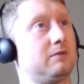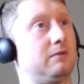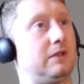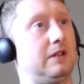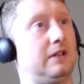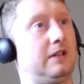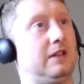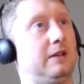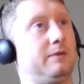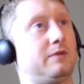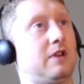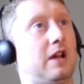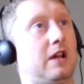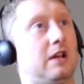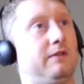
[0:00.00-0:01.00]
so we can keep
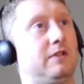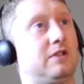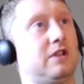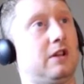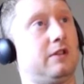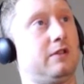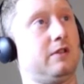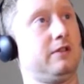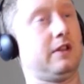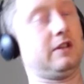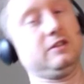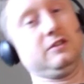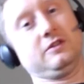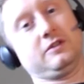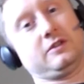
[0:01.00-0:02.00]
track of each other, and
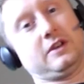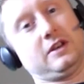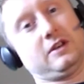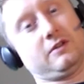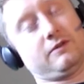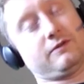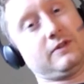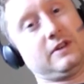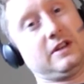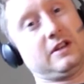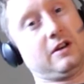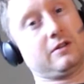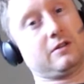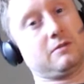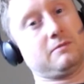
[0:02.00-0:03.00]
then you'll get your free
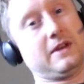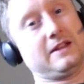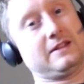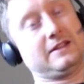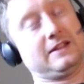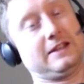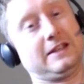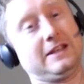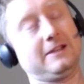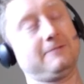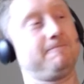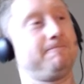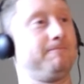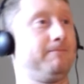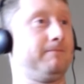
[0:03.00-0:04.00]
Cartomancy kit.